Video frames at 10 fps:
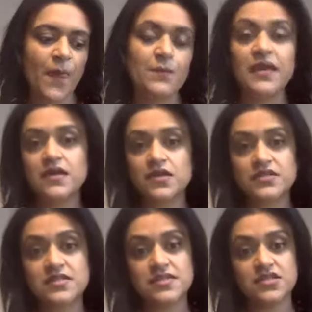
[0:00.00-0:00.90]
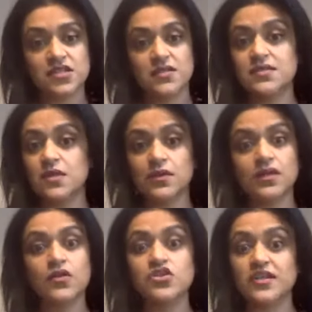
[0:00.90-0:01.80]
Making good decisions, so
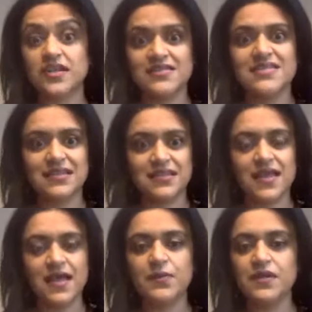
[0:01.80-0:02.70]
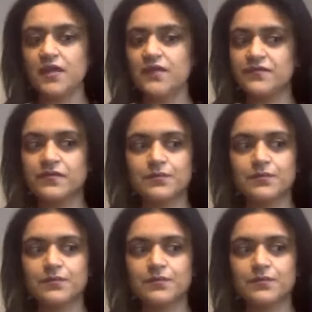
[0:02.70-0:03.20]
logic is in there, but I've